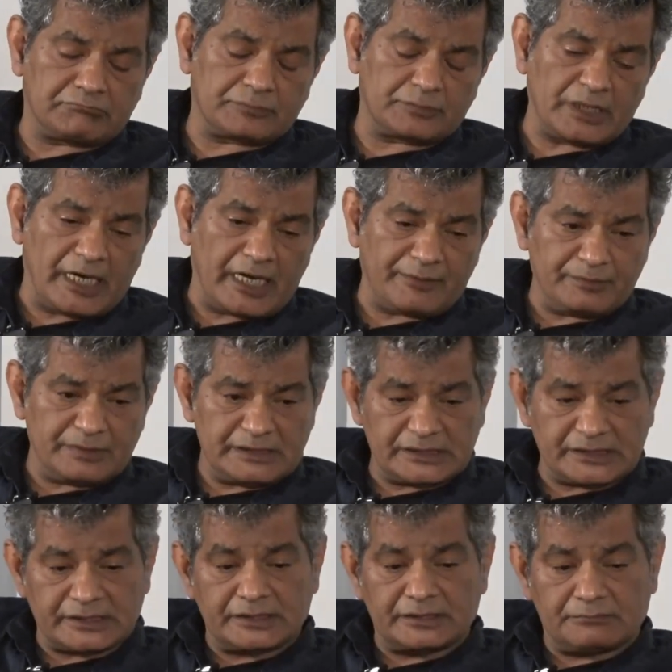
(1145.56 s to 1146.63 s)
the army
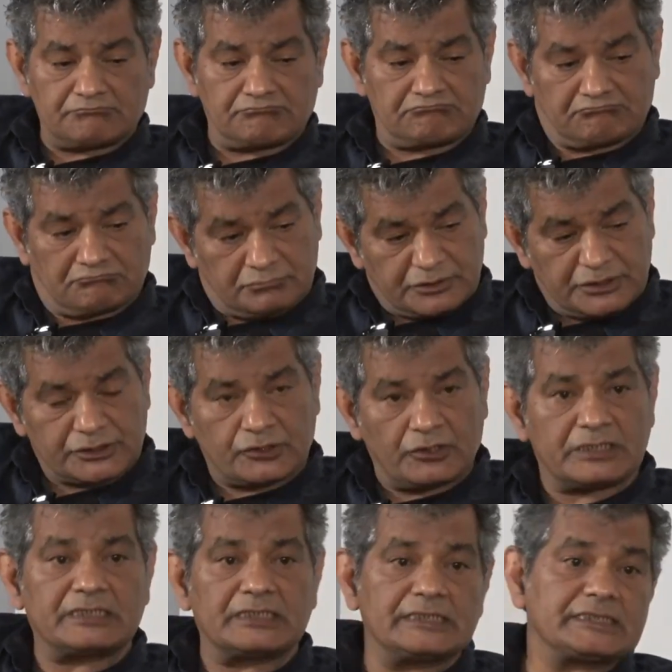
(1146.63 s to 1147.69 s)

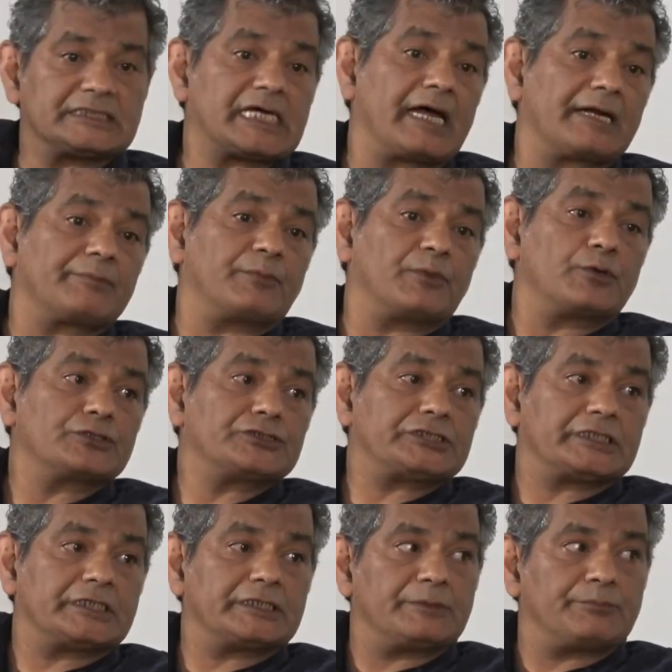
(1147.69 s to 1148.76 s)
historically has had more
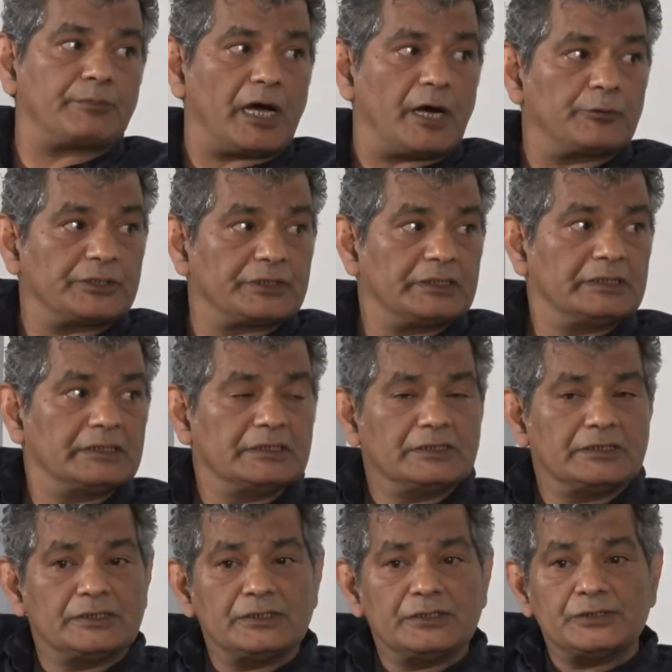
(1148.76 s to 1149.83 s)
share in power. Mm-hmm.
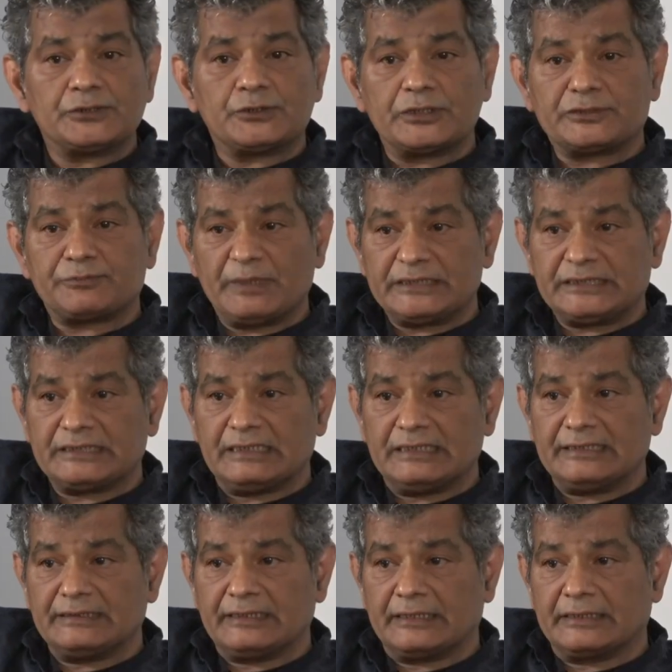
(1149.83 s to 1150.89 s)
So it's
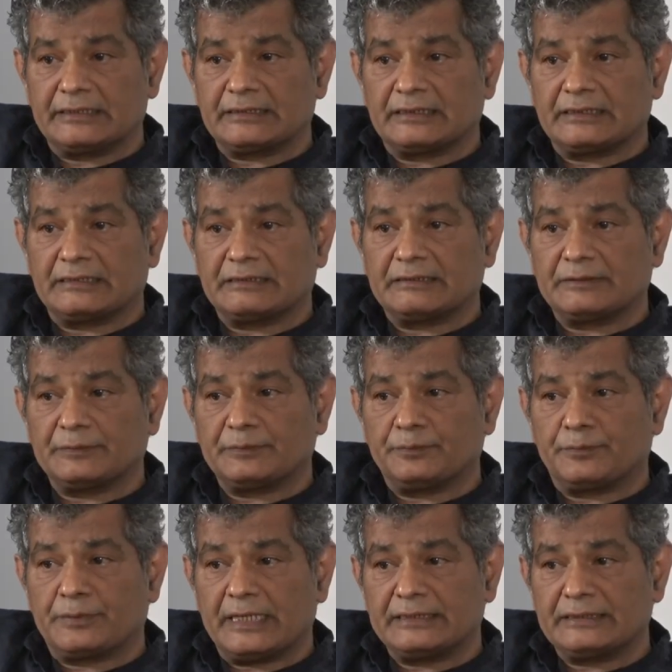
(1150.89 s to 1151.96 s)
basically their
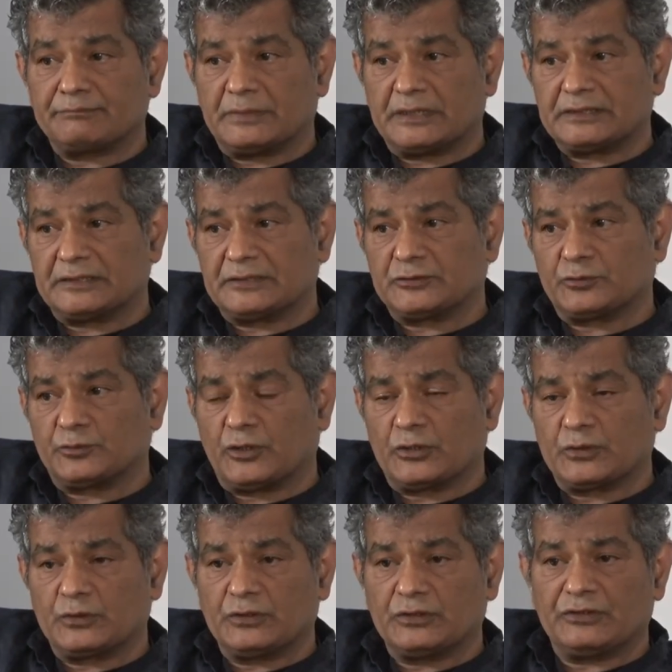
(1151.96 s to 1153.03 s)
bread and butter.
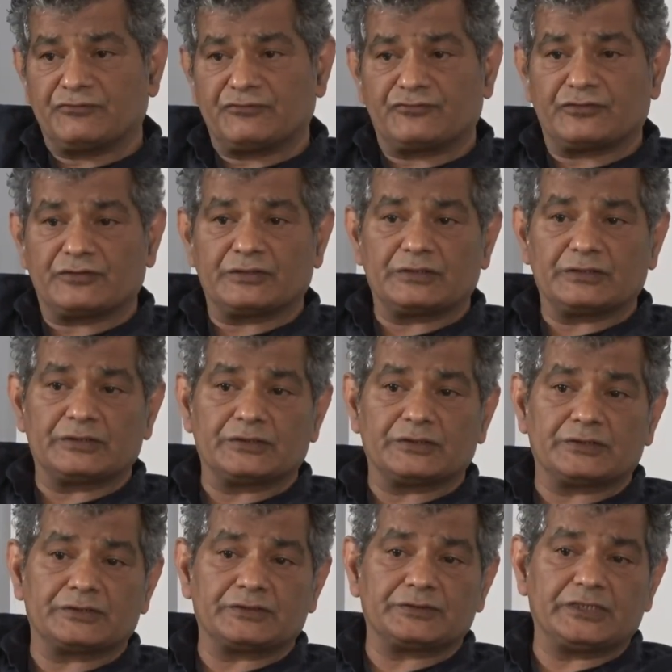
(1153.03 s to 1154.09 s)
Tomorrow, if
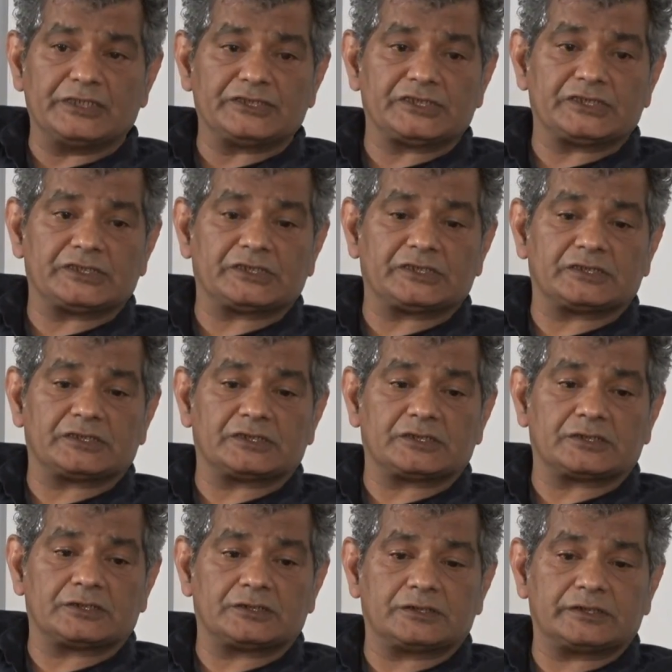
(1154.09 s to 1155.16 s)

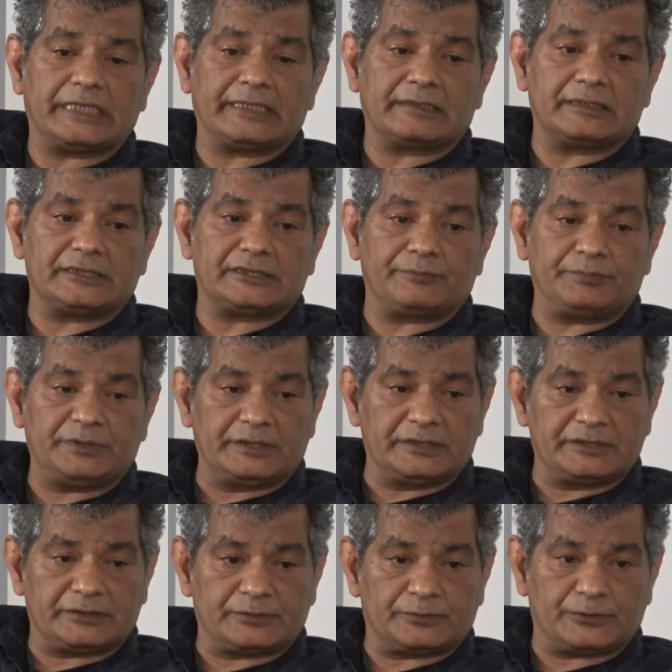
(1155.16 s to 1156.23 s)
this thing
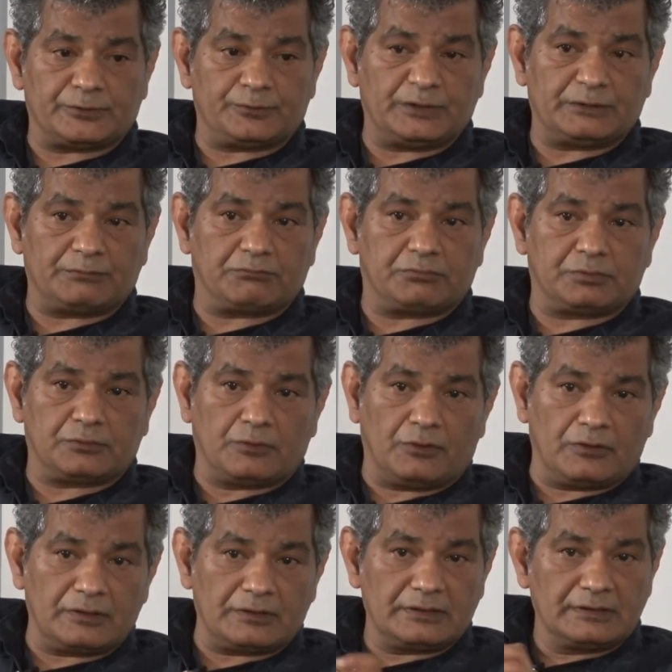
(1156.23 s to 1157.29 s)
disappears, what we
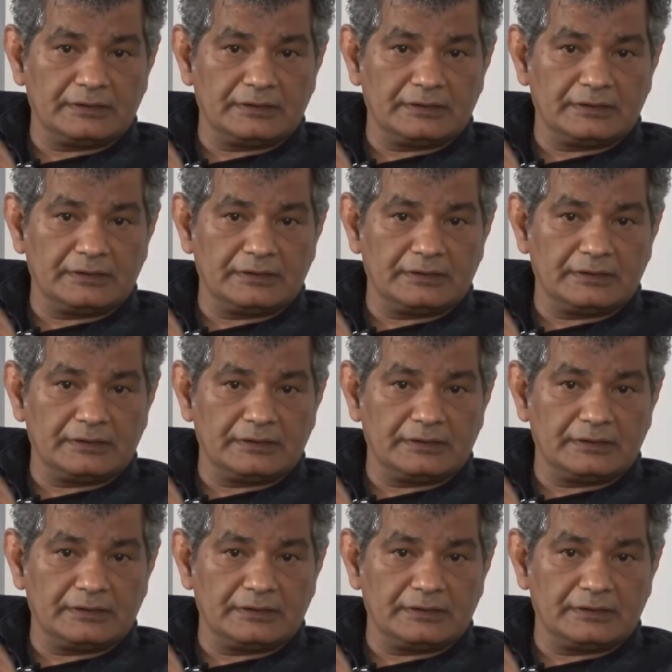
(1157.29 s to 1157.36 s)
call